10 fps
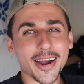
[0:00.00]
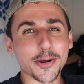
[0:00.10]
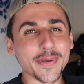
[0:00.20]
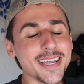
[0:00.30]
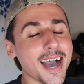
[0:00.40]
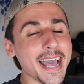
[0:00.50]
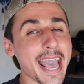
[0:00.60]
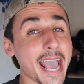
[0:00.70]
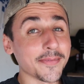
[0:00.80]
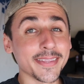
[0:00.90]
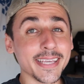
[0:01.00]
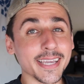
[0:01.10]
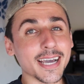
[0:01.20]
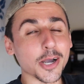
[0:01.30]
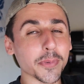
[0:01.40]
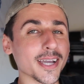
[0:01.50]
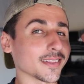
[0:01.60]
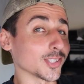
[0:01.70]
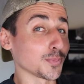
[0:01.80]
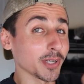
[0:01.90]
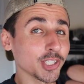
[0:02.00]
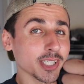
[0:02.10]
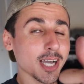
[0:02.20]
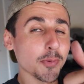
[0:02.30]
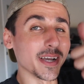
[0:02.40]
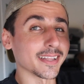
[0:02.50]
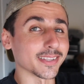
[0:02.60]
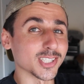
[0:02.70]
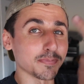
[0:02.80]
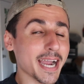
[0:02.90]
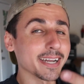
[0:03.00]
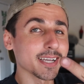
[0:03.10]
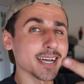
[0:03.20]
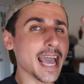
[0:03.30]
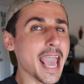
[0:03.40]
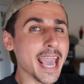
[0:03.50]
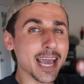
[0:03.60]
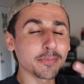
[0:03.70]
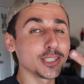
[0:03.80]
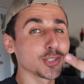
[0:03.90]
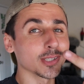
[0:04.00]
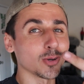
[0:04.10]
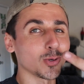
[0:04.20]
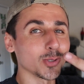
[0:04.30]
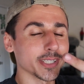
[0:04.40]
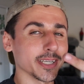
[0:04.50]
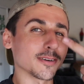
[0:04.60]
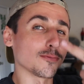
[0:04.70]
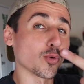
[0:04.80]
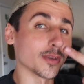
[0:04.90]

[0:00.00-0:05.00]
right, we got everything cut. We got the sponge cut, we got the spine cut, and we drilled the holes here for